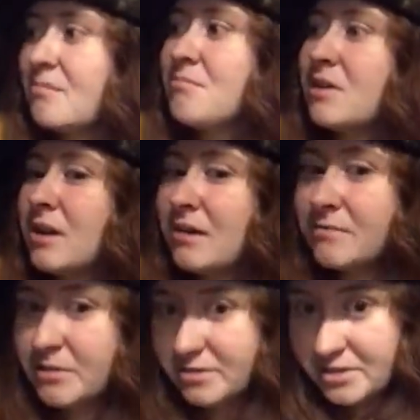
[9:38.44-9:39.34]
But
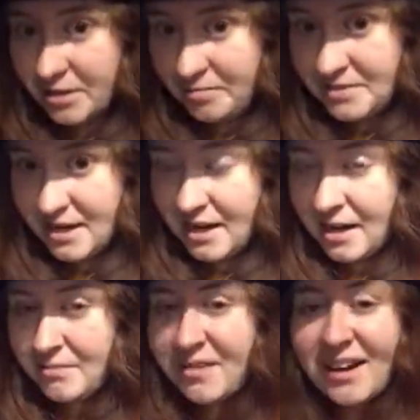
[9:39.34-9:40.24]
after some
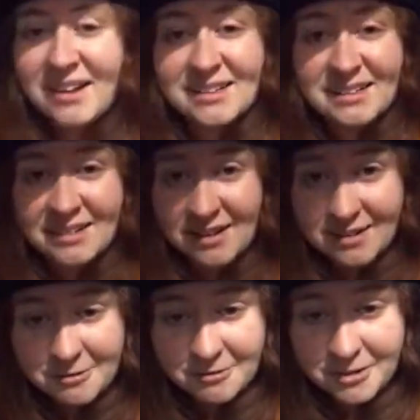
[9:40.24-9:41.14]
time, I did
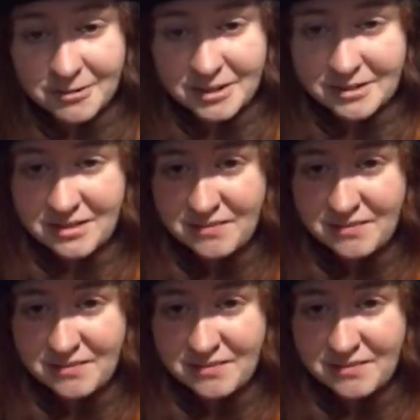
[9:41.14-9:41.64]
get through it,